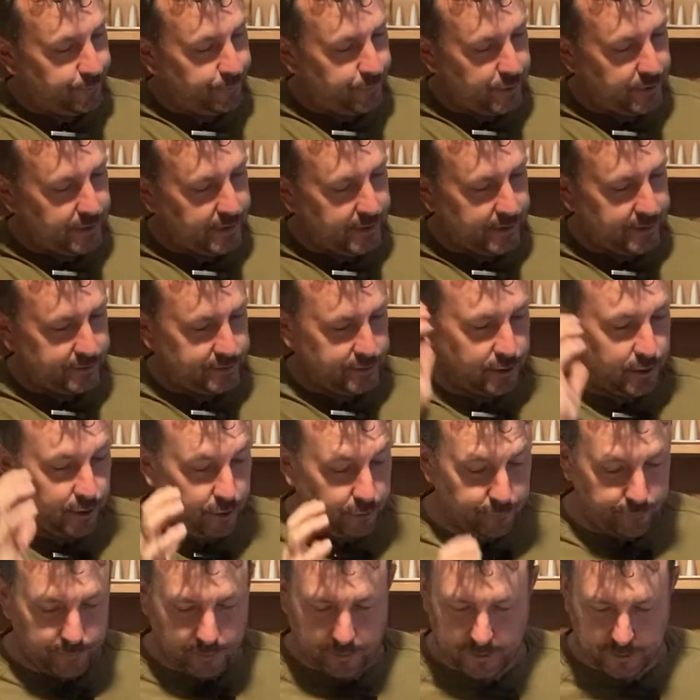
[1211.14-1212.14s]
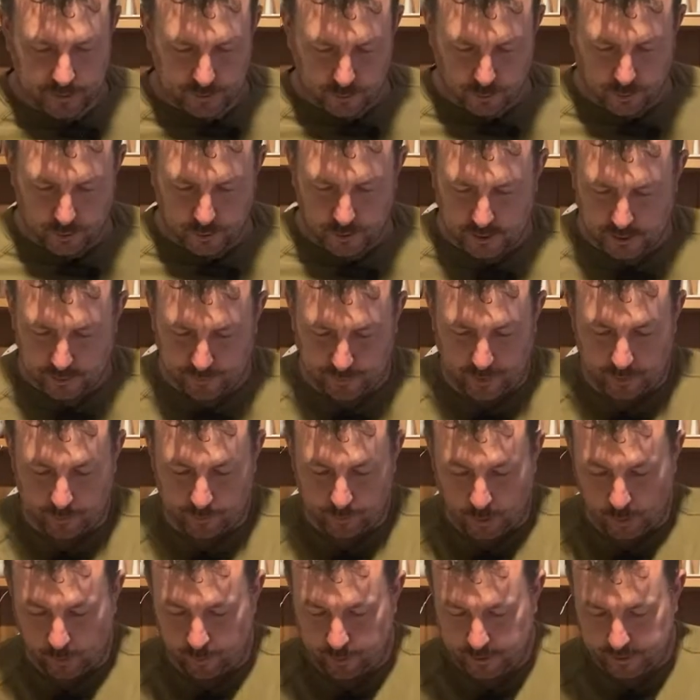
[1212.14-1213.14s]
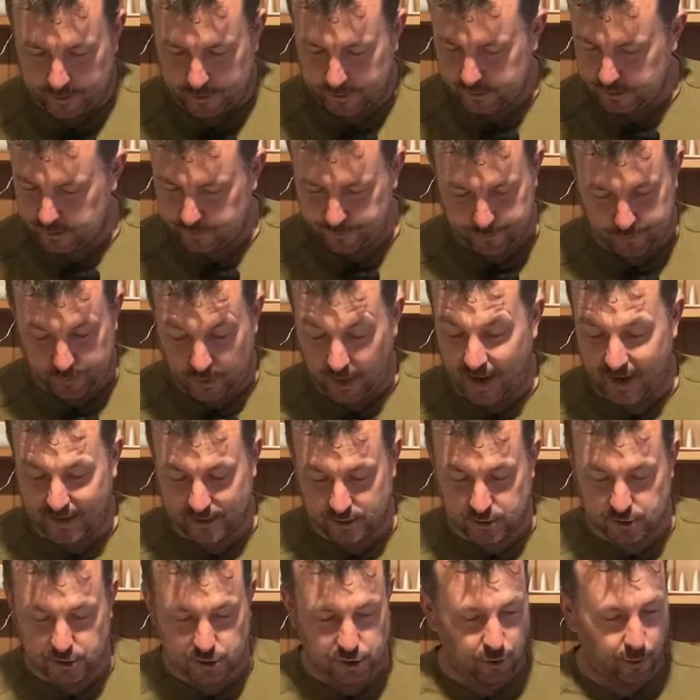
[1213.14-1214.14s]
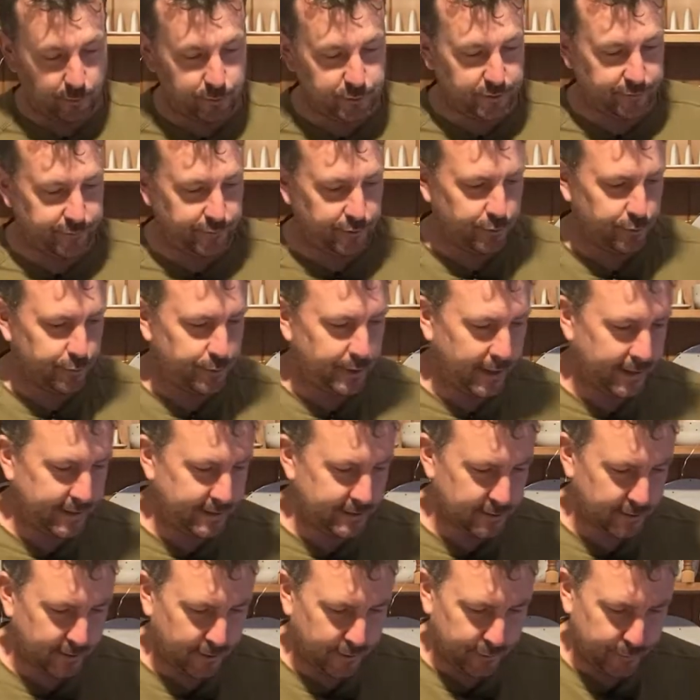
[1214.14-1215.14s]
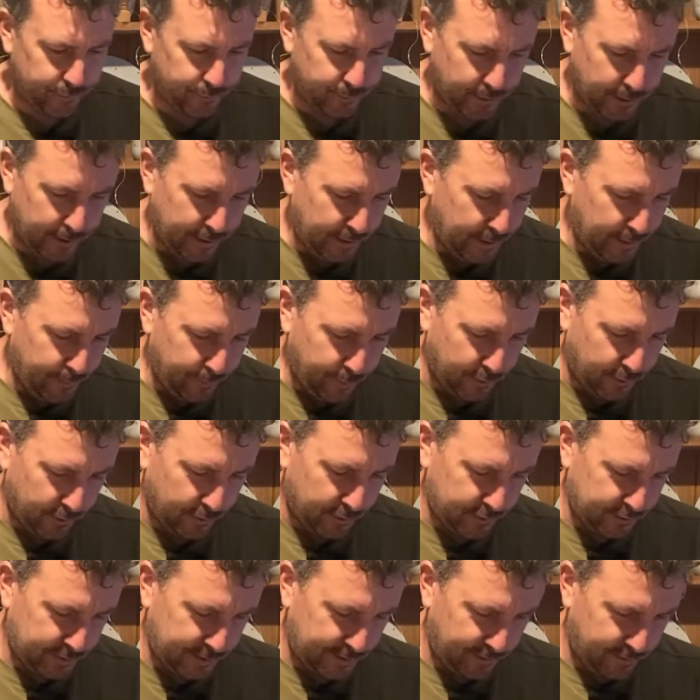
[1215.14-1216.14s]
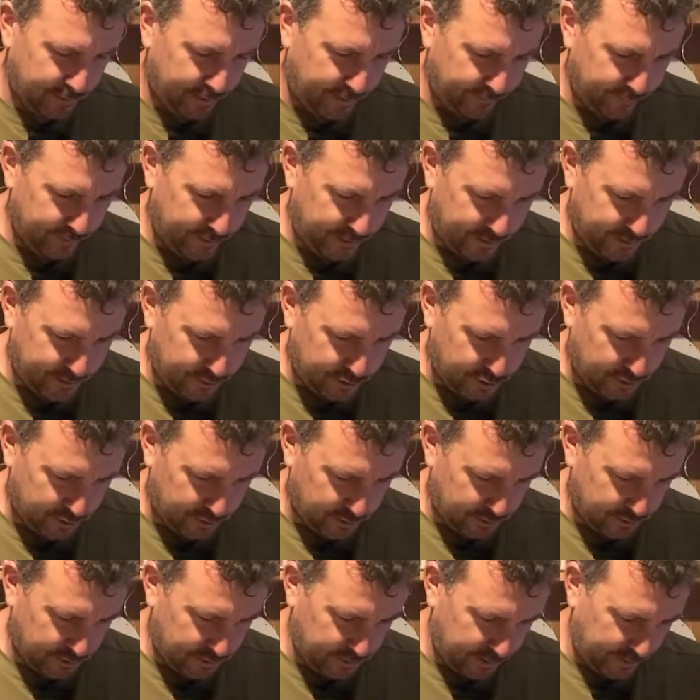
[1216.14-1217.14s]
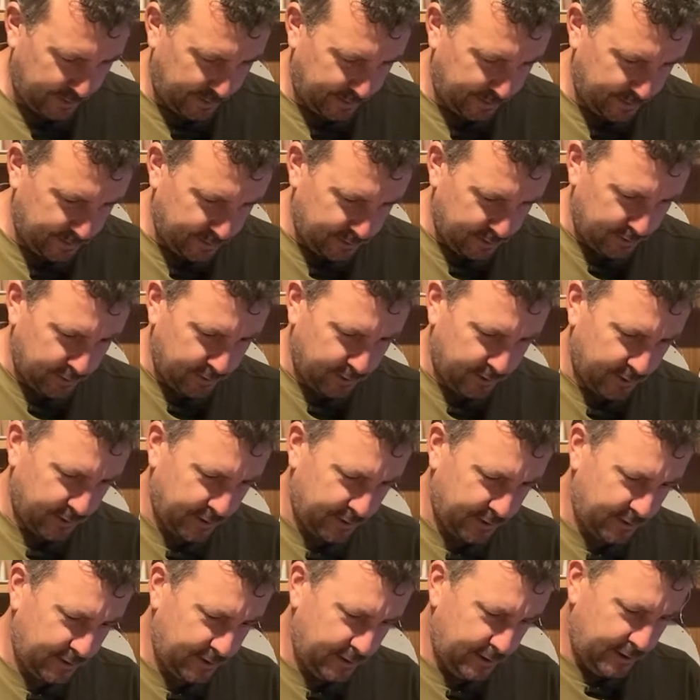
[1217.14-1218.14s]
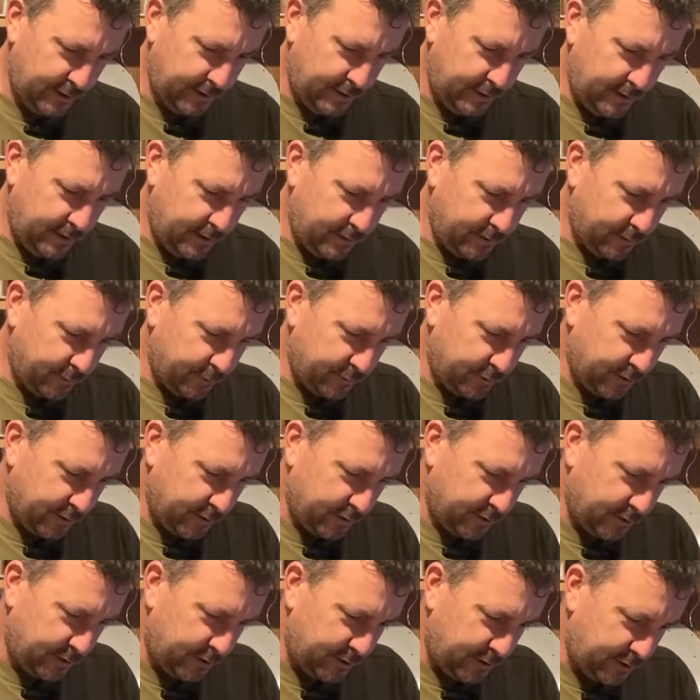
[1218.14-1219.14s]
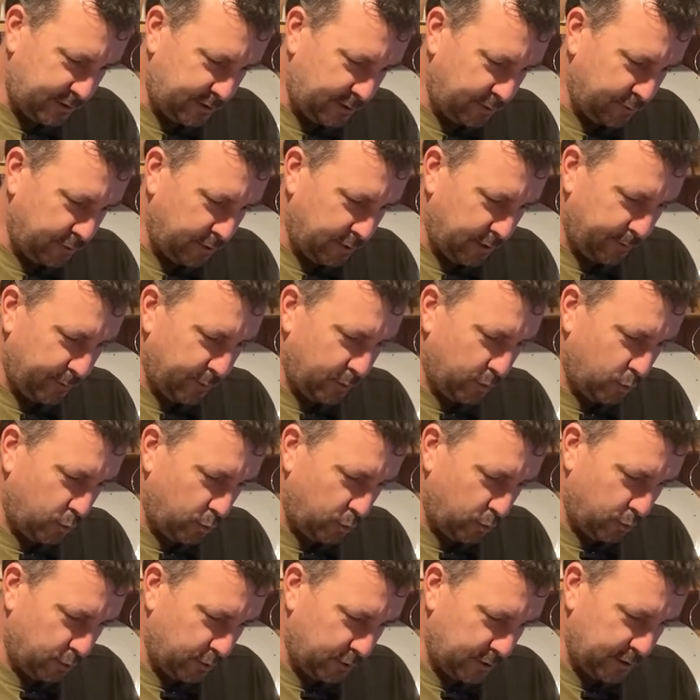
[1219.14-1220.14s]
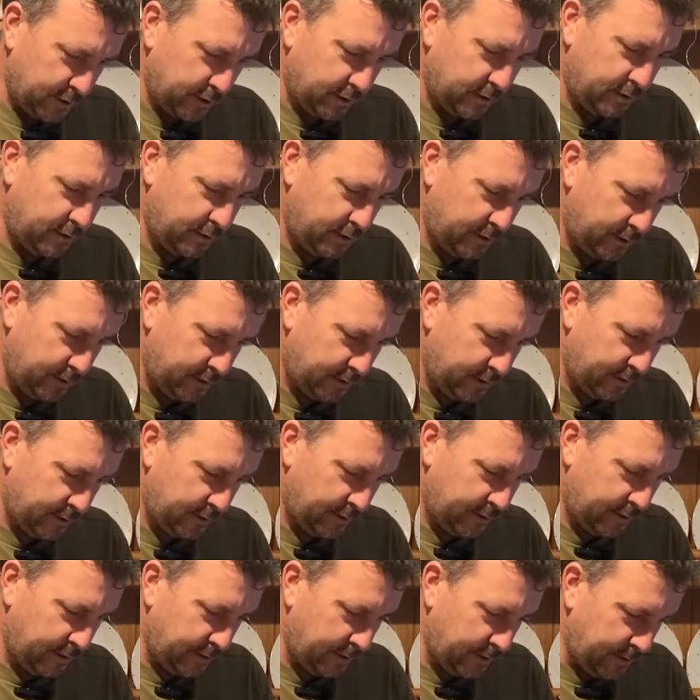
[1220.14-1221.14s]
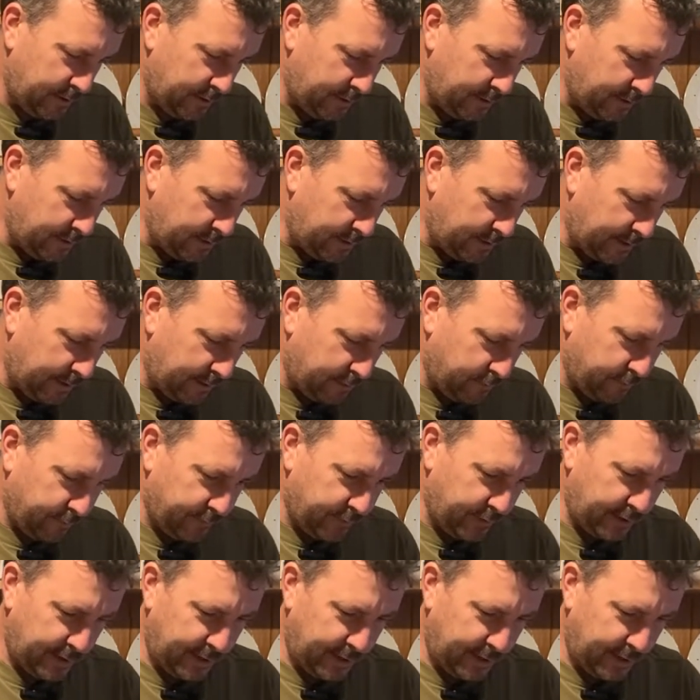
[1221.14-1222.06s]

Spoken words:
But yeah, so hopefully it's worked. It's been bubbling. It has stopped a few days ago. But like I say, I haven't had the chance to get to look at it. I'm just going to soak up the water out of the